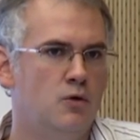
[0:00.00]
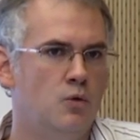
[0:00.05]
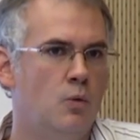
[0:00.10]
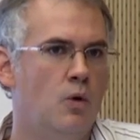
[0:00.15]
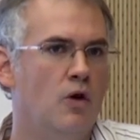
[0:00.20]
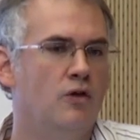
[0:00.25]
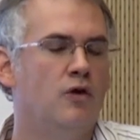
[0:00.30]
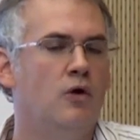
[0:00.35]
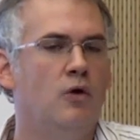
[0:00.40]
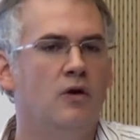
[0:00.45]

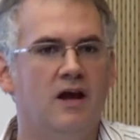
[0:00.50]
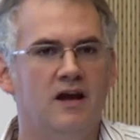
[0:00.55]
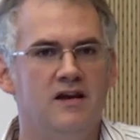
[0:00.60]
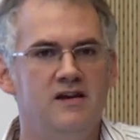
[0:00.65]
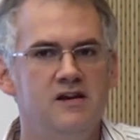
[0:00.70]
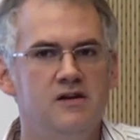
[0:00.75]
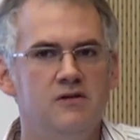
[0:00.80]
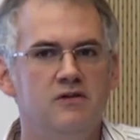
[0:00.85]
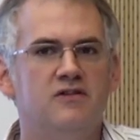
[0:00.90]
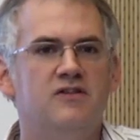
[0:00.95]
Well, the whole
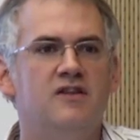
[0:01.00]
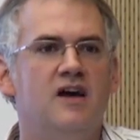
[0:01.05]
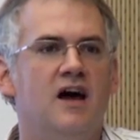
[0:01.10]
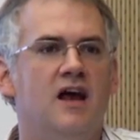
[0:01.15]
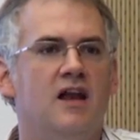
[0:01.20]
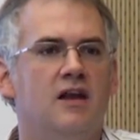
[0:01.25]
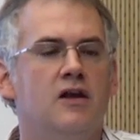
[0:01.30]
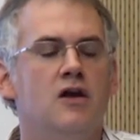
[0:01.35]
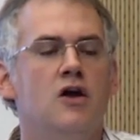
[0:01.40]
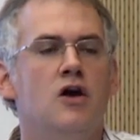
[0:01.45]
idea is
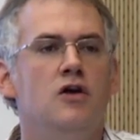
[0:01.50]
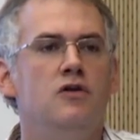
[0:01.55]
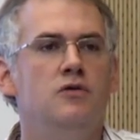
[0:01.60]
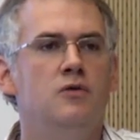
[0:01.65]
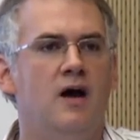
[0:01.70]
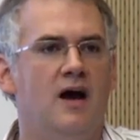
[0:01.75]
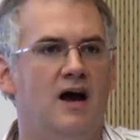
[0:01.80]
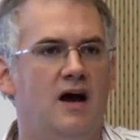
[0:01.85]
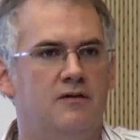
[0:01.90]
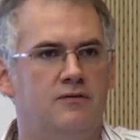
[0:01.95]
that you
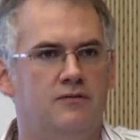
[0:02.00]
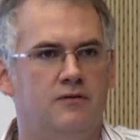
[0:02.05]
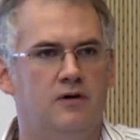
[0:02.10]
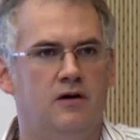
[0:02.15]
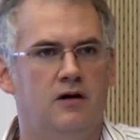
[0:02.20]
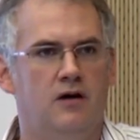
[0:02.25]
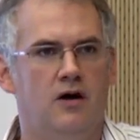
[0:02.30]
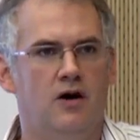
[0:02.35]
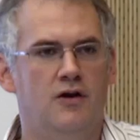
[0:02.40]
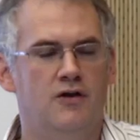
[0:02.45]
have
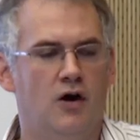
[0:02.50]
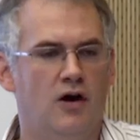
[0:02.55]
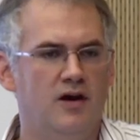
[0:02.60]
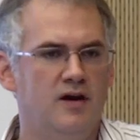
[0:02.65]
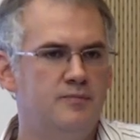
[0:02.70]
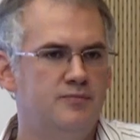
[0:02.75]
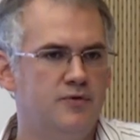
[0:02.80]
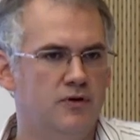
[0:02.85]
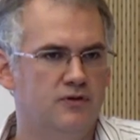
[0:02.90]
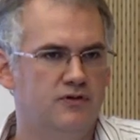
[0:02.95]
an
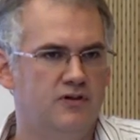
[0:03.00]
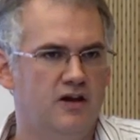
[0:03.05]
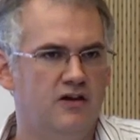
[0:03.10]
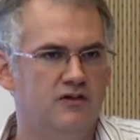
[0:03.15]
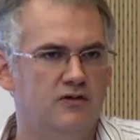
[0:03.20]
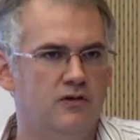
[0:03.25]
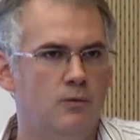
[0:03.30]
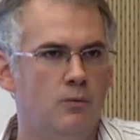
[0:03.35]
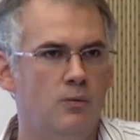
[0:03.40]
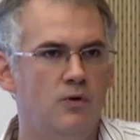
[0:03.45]
audit
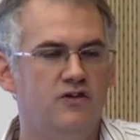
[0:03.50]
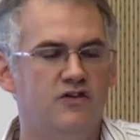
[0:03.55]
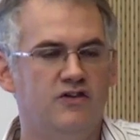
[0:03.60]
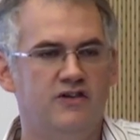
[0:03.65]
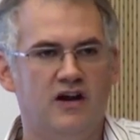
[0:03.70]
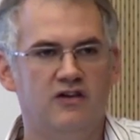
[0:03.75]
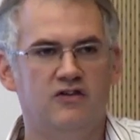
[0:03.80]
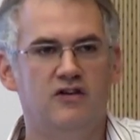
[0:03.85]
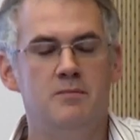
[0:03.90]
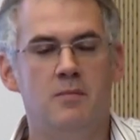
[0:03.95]
process which is
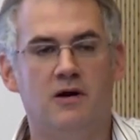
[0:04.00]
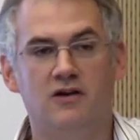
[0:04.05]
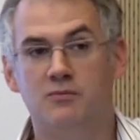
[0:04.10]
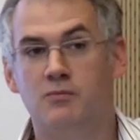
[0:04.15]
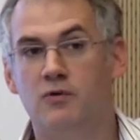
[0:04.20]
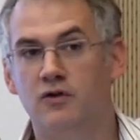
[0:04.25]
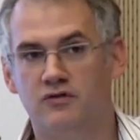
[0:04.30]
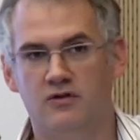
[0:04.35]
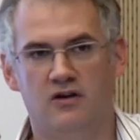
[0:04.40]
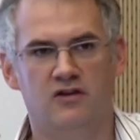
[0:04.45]
actually much
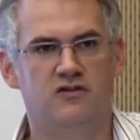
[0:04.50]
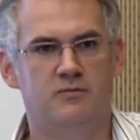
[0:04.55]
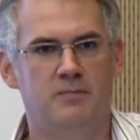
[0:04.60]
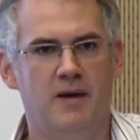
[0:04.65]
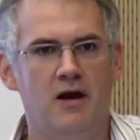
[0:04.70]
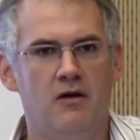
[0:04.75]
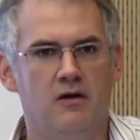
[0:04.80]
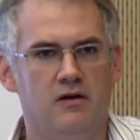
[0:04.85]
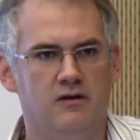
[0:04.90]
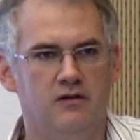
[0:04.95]
more
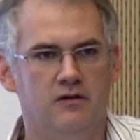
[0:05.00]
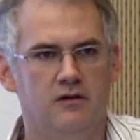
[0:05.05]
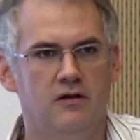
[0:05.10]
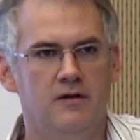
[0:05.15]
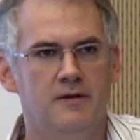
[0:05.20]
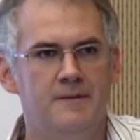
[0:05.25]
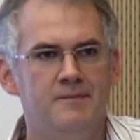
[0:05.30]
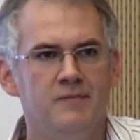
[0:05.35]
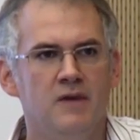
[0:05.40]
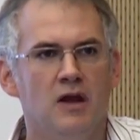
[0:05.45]
transparent.
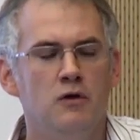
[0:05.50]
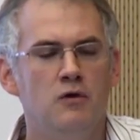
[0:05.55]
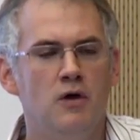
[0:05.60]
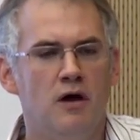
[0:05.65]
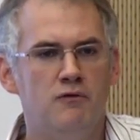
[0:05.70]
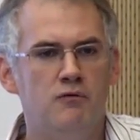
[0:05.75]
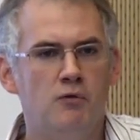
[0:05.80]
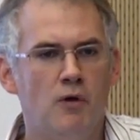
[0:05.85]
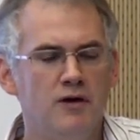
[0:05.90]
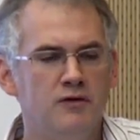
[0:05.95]
You
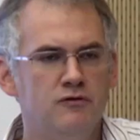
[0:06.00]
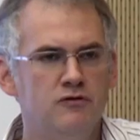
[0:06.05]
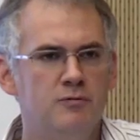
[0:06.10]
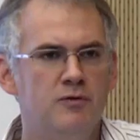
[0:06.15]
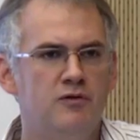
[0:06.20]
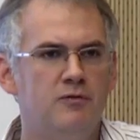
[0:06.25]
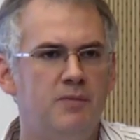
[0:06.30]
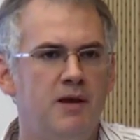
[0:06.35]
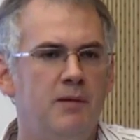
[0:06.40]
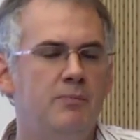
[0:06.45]
have one group
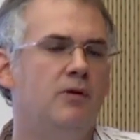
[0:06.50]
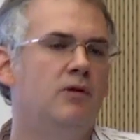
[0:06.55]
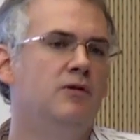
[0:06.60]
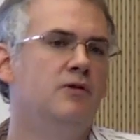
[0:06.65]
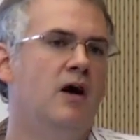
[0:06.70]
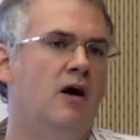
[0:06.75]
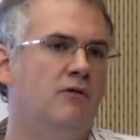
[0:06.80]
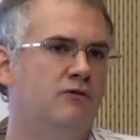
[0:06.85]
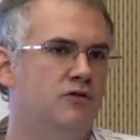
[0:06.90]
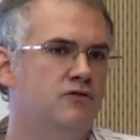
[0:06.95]
of people
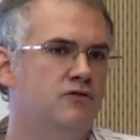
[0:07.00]
you have to